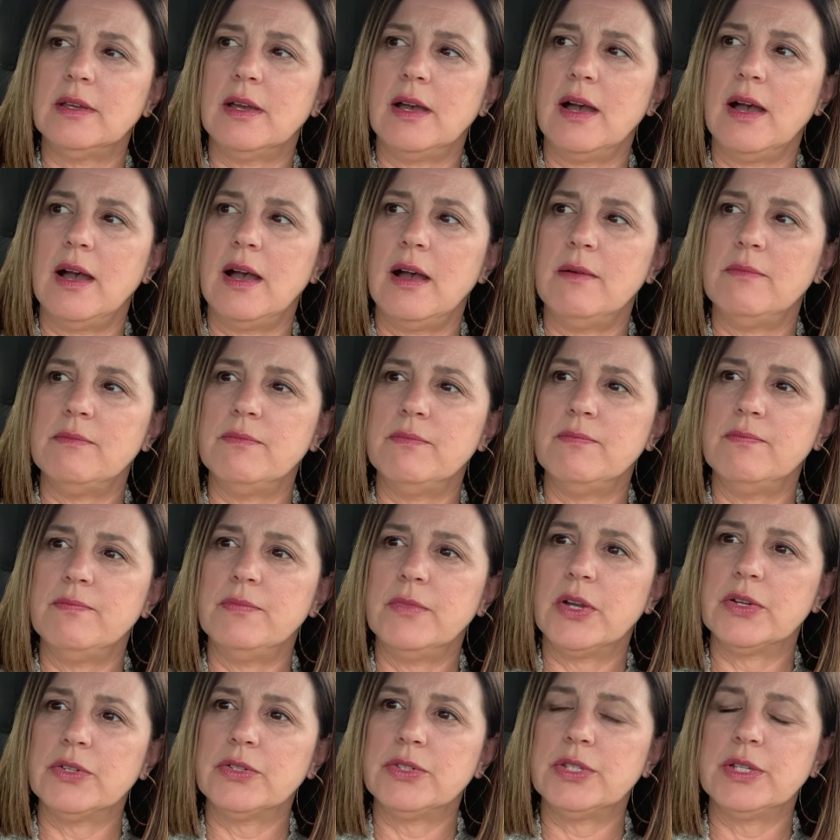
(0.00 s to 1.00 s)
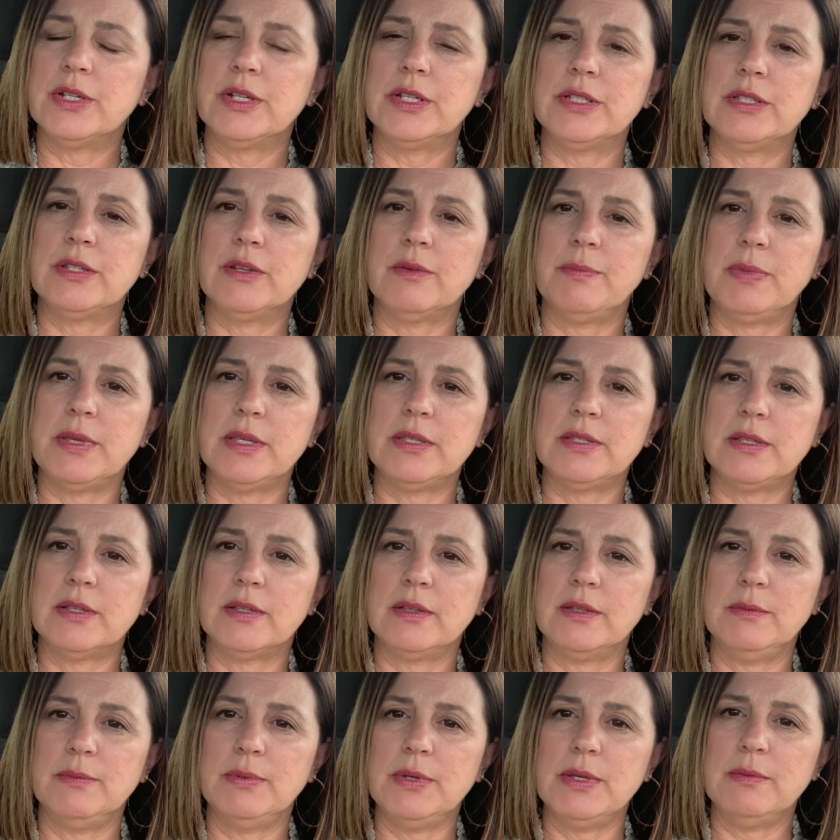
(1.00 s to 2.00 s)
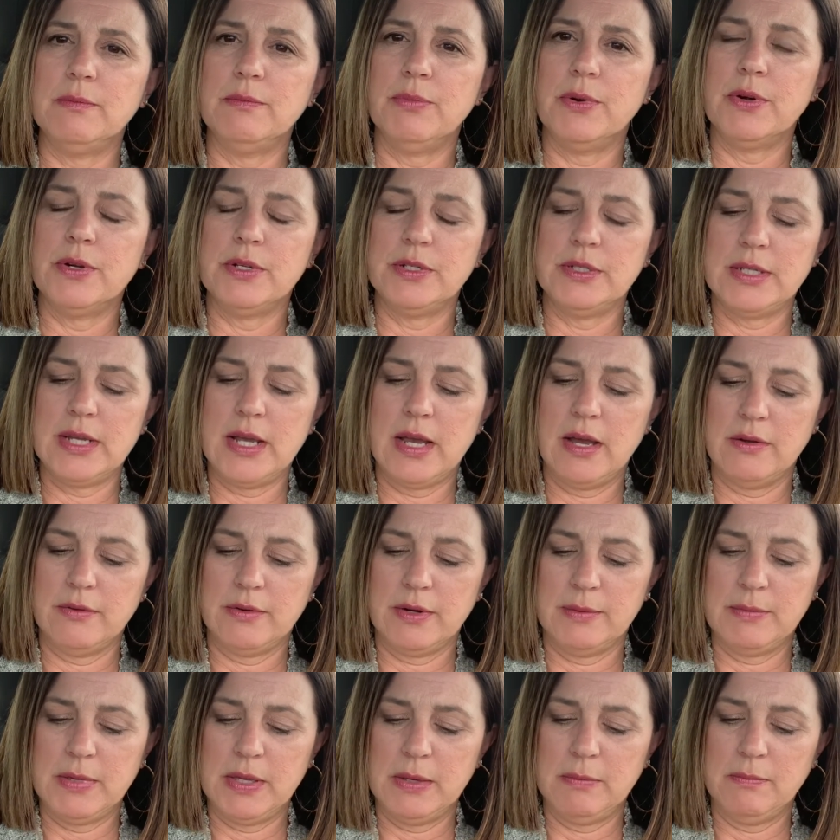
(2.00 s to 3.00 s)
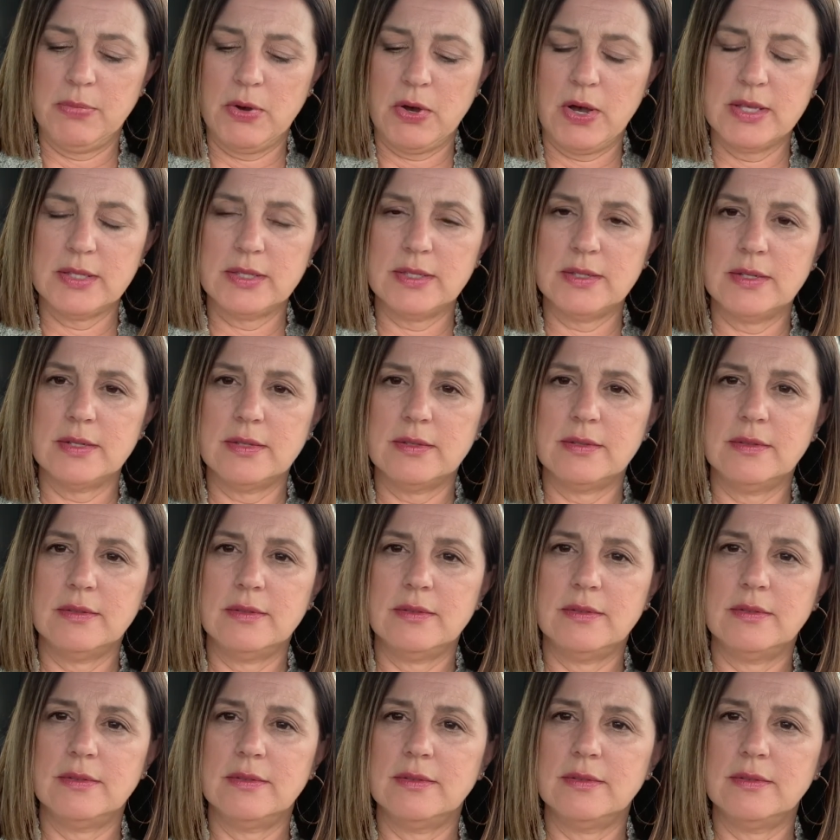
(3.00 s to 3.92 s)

Um, our cities are basically being burned down. I mean, Boston,